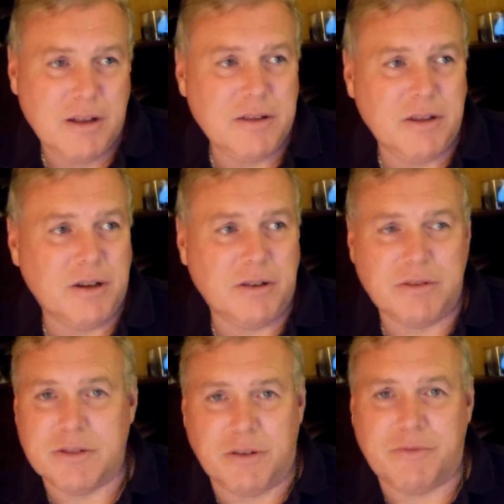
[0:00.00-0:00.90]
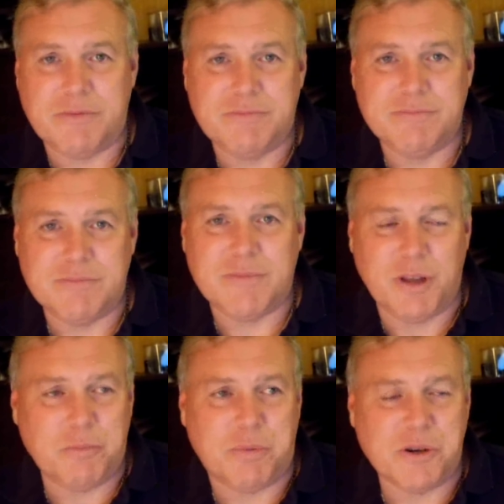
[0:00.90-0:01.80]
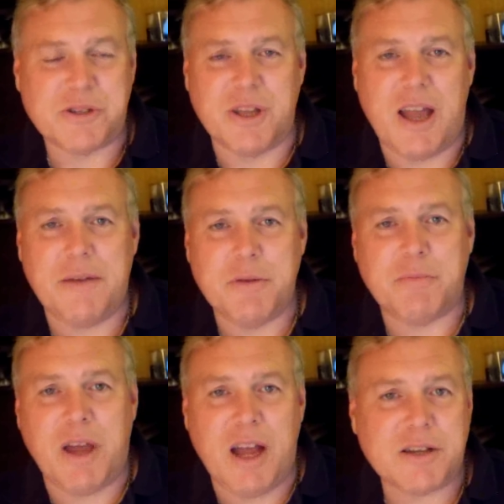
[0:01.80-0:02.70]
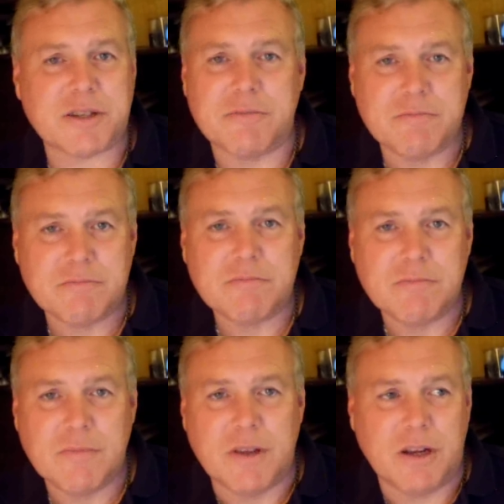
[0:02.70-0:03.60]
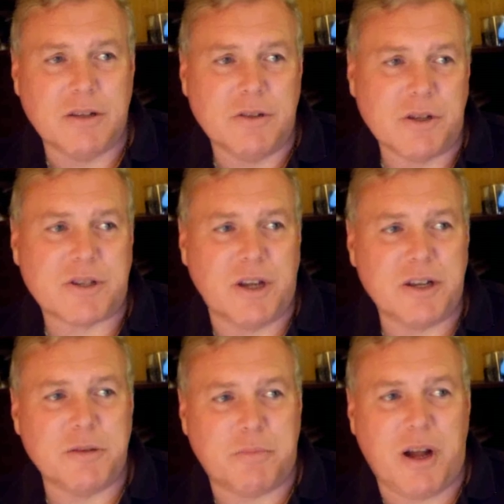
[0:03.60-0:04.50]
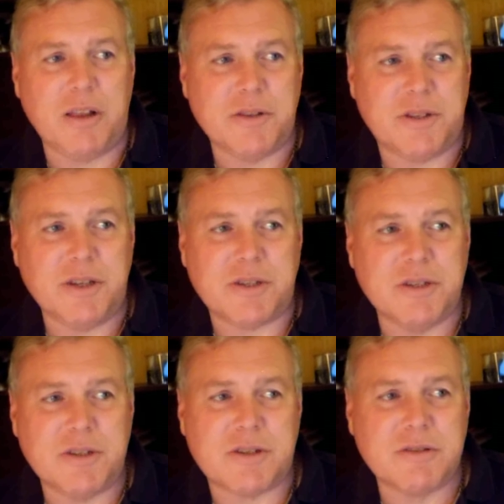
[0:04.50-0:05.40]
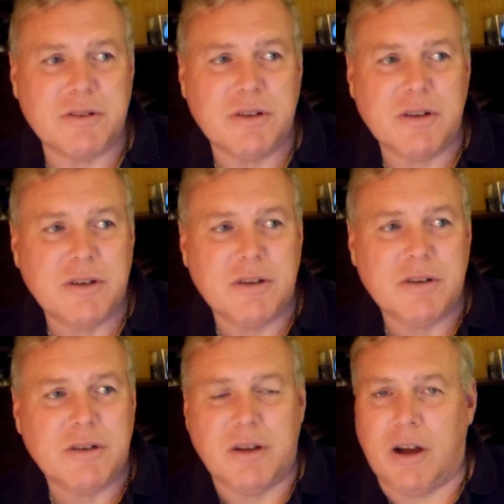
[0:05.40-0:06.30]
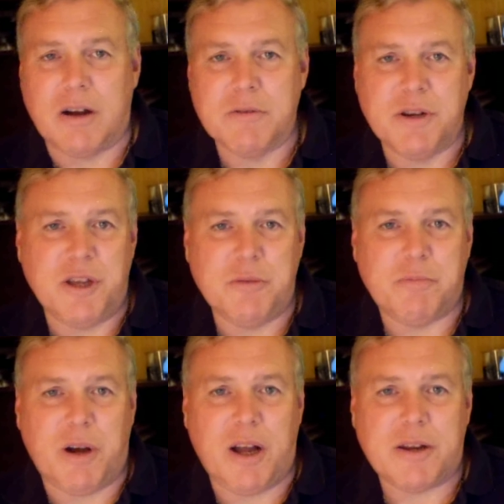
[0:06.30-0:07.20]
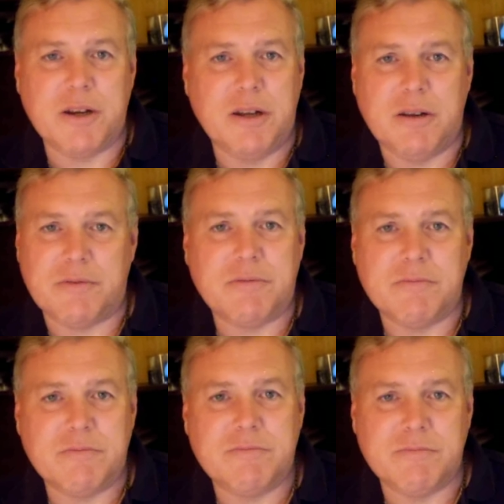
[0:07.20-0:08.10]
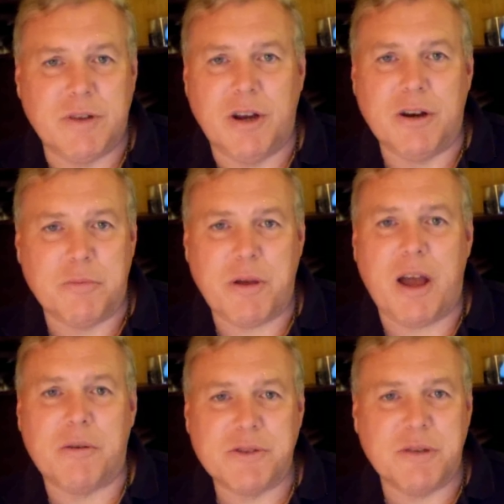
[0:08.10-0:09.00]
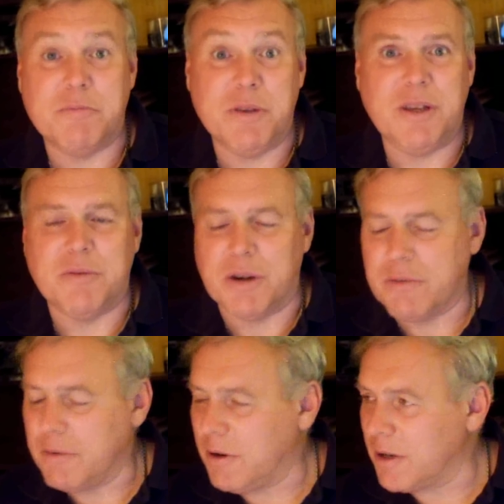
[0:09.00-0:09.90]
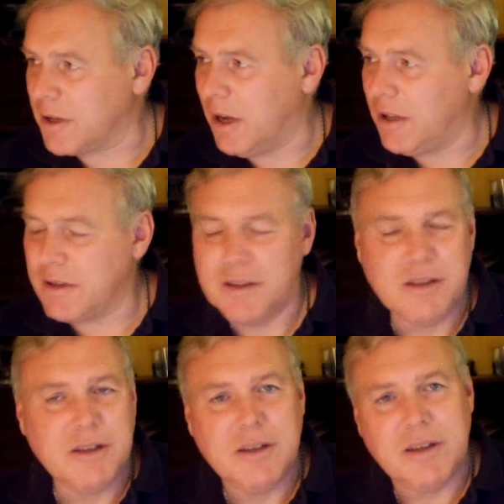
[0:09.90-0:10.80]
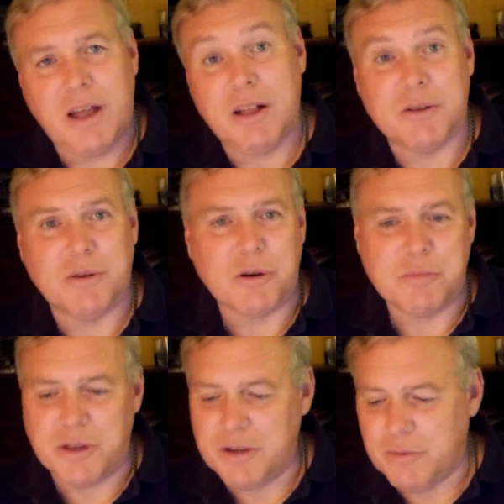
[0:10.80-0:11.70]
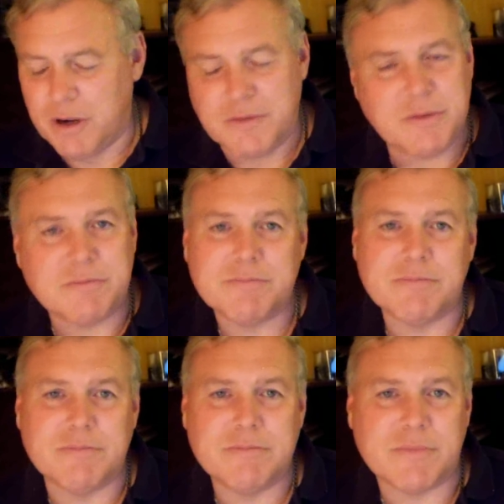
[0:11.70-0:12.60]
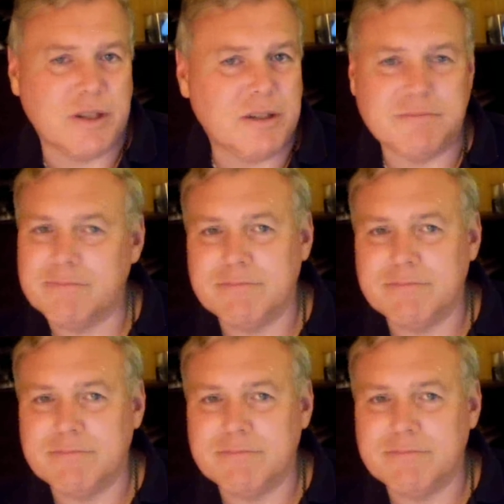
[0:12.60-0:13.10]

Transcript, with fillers: they'll they'll they'll push to have it passed. And it looks like the politicians are in the hip pocket of you know, the powers that be, whatever you want to call it. Al Gore being one of them. So,